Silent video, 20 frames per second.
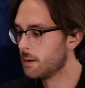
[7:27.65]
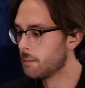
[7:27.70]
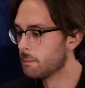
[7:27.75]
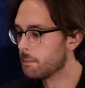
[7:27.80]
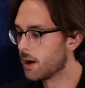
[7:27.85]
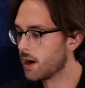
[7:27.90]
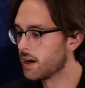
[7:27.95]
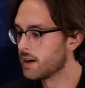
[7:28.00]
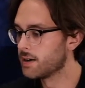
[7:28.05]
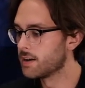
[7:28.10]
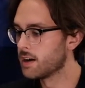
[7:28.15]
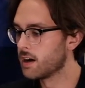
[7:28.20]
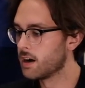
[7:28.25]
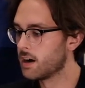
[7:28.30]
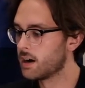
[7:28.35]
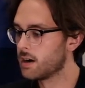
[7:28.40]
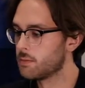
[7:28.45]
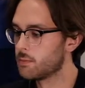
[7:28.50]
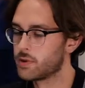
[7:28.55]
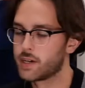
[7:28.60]
But
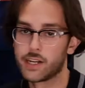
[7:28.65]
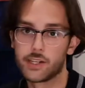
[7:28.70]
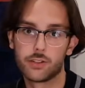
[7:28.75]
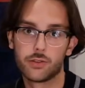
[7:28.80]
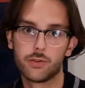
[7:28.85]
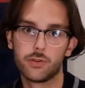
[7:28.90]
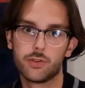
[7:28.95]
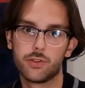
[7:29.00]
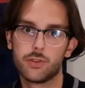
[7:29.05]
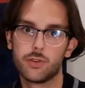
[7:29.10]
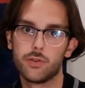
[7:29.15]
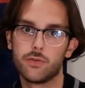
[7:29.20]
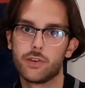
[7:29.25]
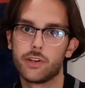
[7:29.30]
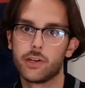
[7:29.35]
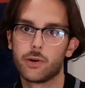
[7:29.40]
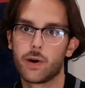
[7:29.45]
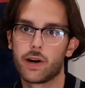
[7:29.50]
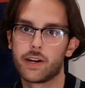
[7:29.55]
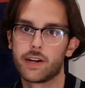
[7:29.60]
when I do
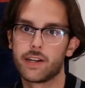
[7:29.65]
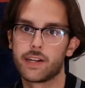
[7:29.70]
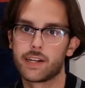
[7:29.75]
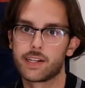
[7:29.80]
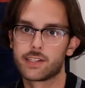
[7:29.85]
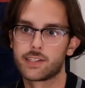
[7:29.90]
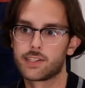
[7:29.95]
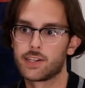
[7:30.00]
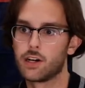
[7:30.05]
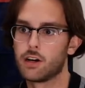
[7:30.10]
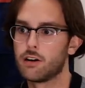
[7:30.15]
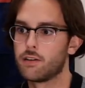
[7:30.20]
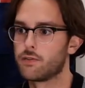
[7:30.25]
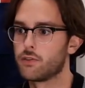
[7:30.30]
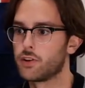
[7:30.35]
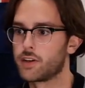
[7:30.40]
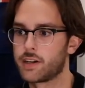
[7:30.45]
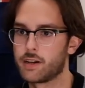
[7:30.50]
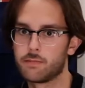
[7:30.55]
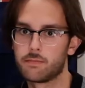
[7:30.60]
video editing and stuff, or
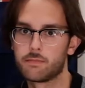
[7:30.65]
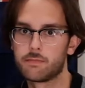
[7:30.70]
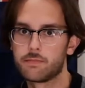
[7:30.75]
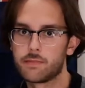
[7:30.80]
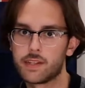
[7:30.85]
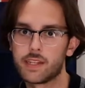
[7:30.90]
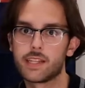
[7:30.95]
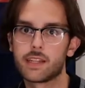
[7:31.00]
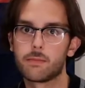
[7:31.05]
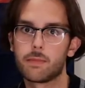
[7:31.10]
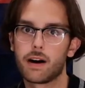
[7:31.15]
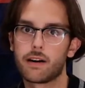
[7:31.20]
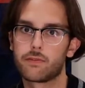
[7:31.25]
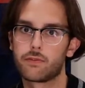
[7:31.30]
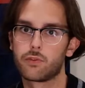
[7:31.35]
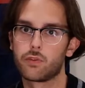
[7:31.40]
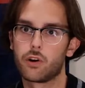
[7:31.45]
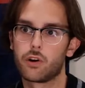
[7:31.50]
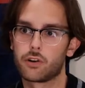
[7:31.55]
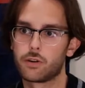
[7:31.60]
like I need them on for
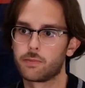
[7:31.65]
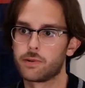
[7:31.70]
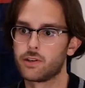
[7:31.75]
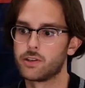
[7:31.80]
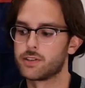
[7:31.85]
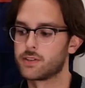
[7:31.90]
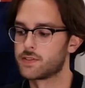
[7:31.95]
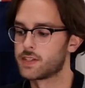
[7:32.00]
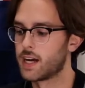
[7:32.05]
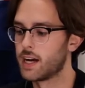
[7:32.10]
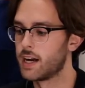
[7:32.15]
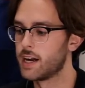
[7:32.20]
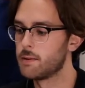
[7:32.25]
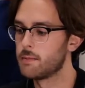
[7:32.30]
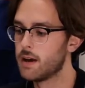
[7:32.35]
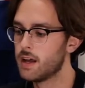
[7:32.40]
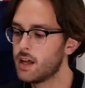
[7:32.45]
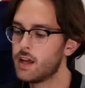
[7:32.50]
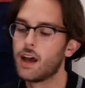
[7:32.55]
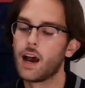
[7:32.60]
longer periods of time,
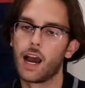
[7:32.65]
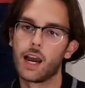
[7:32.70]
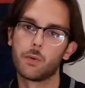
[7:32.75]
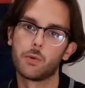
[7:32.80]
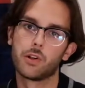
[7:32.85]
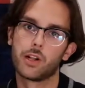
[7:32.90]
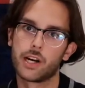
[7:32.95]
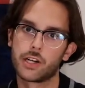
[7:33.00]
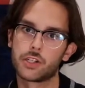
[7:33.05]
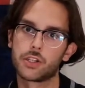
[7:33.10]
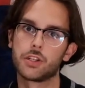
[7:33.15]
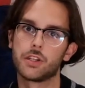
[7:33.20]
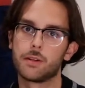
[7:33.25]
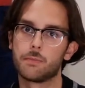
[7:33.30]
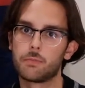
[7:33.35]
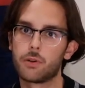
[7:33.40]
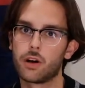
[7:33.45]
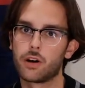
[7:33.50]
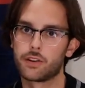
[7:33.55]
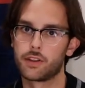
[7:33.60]
I will actually
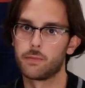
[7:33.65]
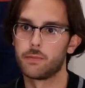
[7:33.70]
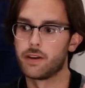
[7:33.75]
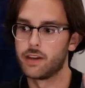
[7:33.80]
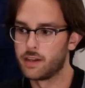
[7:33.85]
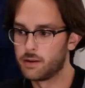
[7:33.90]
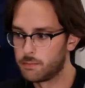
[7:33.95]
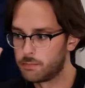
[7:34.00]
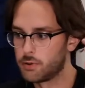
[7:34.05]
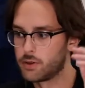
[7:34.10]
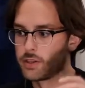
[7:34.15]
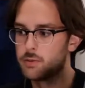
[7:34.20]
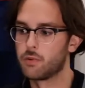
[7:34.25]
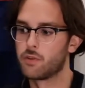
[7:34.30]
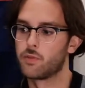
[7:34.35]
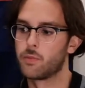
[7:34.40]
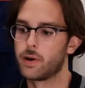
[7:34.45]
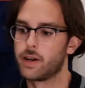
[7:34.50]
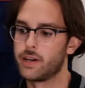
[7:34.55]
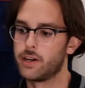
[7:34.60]
plug them in, put them
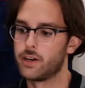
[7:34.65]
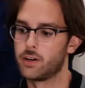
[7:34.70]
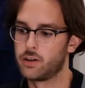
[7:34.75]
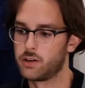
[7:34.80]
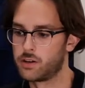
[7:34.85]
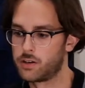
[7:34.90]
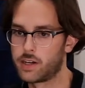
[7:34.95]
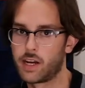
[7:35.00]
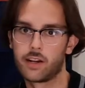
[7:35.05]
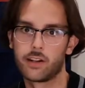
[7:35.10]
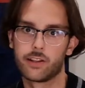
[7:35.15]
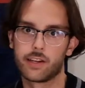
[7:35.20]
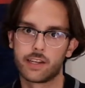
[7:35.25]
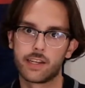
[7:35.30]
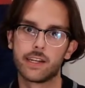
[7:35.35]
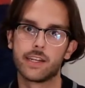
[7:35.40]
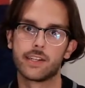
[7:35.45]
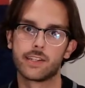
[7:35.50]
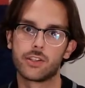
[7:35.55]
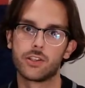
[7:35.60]
over my ear, kind of like
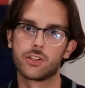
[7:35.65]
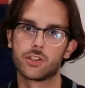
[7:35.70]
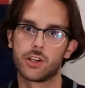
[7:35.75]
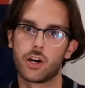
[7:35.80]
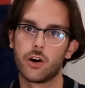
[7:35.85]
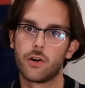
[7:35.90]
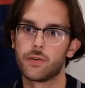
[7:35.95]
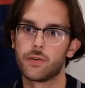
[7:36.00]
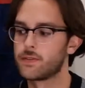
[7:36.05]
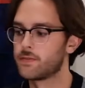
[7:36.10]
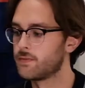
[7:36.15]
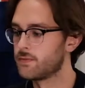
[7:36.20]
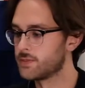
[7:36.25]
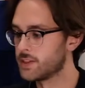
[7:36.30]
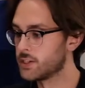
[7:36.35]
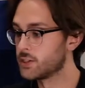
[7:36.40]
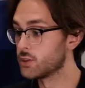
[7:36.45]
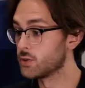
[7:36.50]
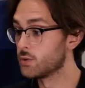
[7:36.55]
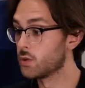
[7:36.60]
get into the zone. They
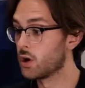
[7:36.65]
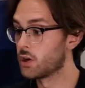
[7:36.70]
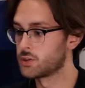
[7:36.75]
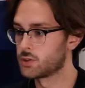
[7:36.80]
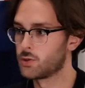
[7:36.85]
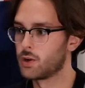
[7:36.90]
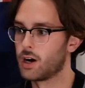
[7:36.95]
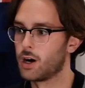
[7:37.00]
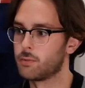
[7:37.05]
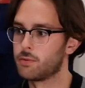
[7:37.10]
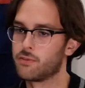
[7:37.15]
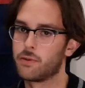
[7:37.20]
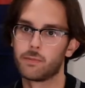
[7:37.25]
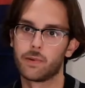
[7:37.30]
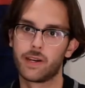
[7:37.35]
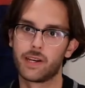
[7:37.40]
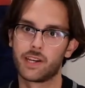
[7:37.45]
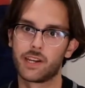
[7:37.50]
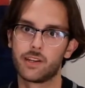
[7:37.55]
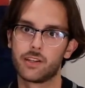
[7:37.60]
do also help if I'm
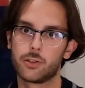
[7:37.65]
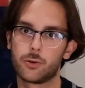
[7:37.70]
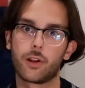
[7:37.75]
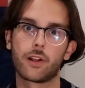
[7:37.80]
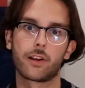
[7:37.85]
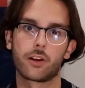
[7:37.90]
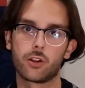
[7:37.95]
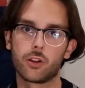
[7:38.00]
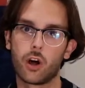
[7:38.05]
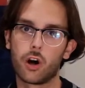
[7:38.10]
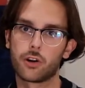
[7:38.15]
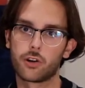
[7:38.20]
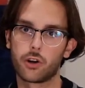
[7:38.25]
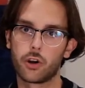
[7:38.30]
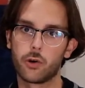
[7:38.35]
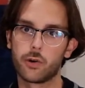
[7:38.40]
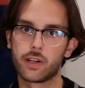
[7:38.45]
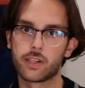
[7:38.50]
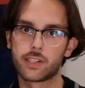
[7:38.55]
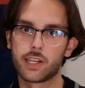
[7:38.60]
like doing like a long
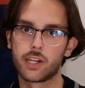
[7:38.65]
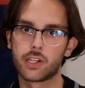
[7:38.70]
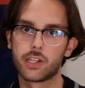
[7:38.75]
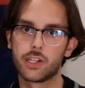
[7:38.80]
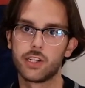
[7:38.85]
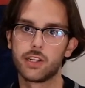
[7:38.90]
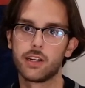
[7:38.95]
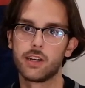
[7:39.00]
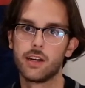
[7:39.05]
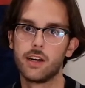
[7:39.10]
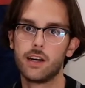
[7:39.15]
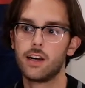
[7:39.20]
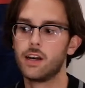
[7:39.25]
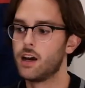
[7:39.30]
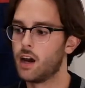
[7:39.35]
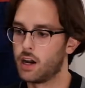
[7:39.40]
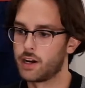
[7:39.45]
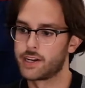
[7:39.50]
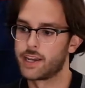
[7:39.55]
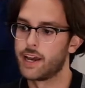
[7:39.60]
coding session.
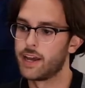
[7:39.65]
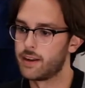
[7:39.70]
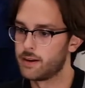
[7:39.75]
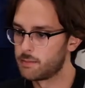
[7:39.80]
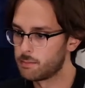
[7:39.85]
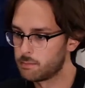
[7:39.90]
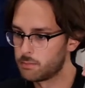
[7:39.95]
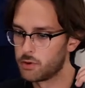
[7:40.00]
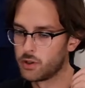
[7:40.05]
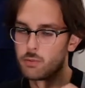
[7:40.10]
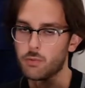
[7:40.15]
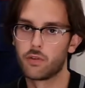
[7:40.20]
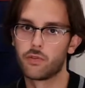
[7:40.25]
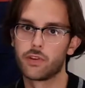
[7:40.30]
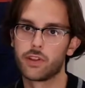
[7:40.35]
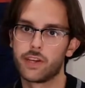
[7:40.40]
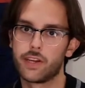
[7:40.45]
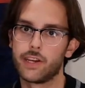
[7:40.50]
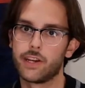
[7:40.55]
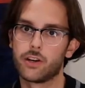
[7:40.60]
Again, put them over
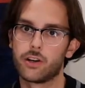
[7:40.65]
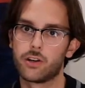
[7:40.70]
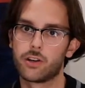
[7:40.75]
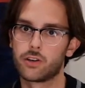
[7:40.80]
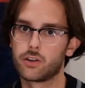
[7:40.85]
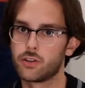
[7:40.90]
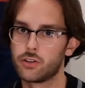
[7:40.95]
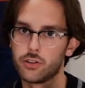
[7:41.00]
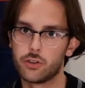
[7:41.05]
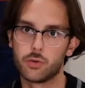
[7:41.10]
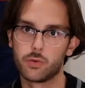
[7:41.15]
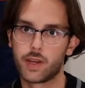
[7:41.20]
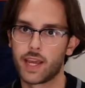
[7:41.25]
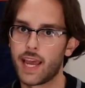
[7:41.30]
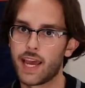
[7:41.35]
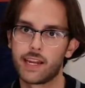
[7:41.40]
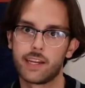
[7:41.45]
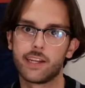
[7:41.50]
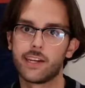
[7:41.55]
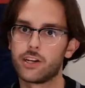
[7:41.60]
the ear. You
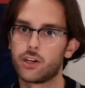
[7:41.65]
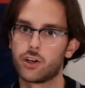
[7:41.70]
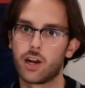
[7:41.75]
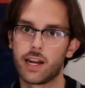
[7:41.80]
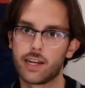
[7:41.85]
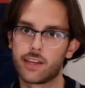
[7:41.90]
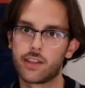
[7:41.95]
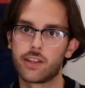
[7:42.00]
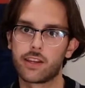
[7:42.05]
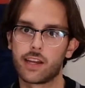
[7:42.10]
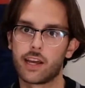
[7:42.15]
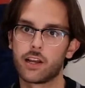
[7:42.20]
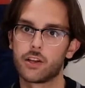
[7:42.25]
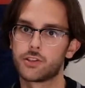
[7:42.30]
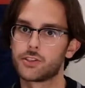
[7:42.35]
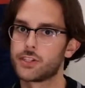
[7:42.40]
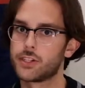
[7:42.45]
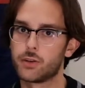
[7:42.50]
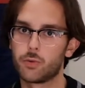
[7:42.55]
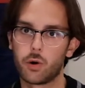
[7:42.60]
can't hear anything
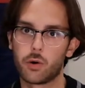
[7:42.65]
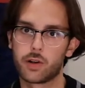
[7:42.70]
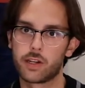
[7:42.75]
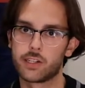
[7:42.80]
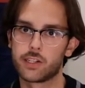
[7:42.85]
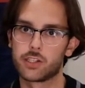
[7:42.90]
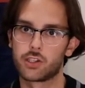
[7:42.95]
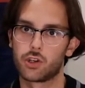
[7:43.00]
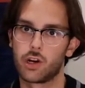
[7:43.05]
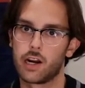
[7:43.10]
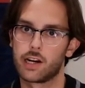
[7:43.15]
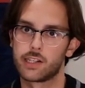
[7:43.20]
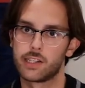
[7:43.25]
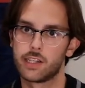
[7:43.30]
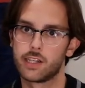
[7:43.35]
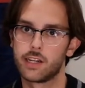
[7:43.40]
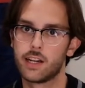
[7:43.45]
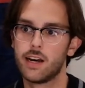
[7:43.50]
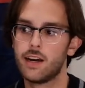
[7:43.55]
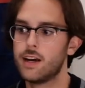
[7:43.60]
else, so you won't get
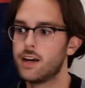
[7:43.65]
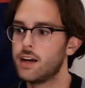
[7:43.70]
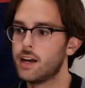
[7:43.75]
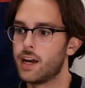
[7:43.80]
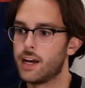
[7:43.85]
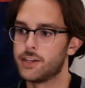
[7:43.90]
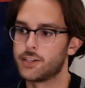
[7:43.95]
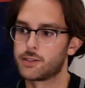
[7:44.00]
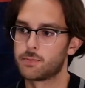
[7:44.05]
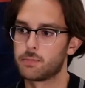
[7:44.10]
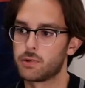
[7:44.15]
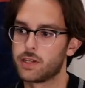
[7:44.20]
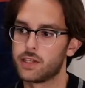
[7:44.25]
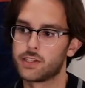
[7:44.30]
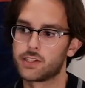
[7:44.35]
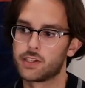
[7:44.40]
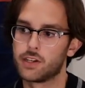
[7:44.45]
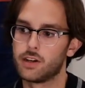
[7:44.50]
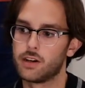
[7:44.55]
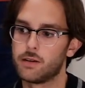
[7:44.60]
distracted. And just play
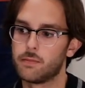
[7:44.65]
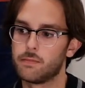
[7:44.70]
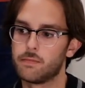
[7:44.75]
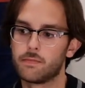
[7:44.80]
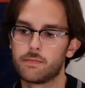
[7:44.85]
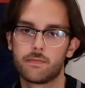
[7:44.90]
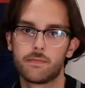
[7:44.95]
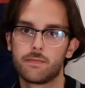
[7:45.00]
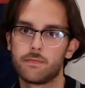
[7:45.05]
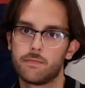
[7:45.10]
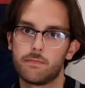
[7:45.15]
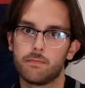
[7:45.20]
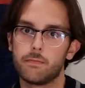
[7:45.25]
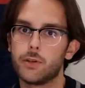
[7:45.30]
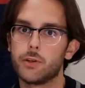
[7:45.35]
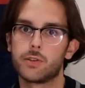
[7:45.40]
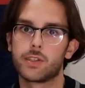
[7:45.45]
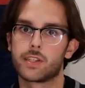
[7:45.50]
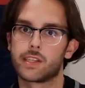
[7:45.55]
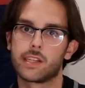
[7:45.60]
some
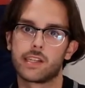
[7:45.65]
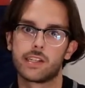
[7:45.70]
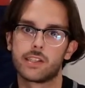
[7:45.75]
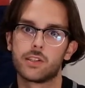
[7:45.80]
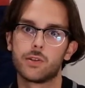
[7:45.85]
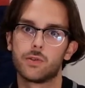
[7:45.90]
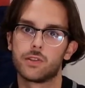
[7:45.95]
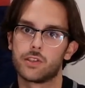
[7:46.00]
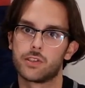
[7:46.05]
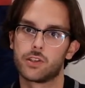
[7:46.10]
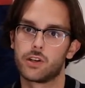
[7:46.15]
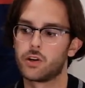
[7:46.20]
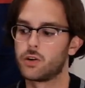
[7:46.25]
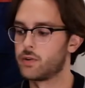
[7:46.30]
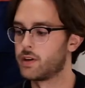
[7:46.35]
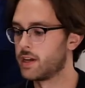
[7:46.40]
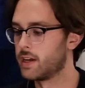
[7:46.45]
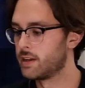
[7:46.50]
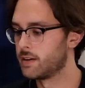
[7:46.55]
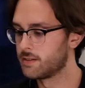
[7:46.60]
music that gets you in the zone,
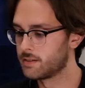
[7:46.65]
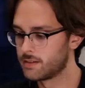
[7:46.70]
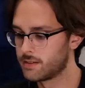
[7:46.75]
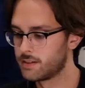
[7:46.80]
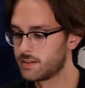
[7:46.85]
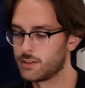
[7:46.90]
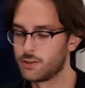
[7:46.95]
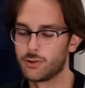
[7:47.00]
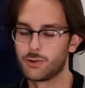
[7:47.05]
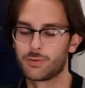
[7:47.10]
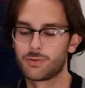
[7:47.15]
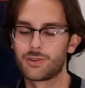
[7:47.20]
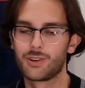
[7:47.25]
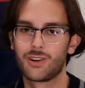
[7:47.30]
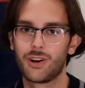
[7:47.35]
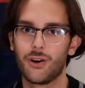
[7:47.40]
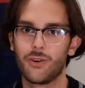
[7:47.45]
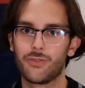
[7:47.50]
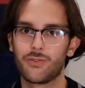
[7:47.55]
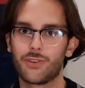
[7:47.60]
and you'll
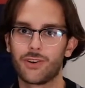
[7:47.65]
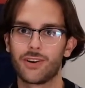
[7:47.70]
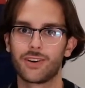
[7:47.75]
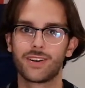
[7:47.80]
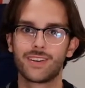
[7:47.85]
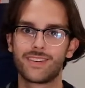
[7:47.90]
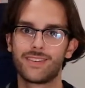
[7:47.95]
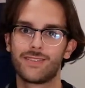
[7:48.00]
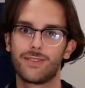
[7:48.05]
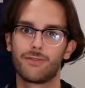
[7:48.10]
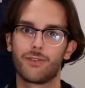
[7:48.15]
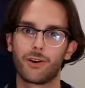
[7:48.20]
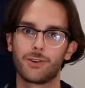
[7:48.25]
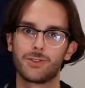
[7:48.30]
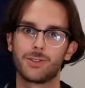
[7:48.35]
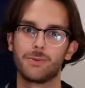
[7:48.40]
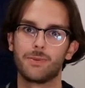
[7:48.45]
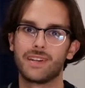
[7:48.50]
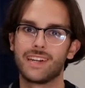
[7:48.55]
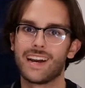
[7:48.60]
code for far
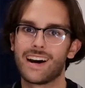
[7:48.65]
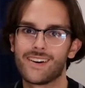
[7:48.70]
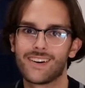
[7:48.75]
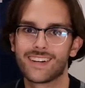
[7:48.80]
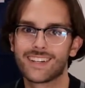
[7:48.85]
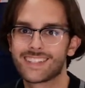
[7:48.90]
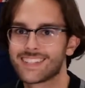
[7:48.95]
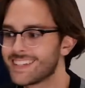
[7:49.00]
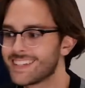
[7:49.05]
too many hours.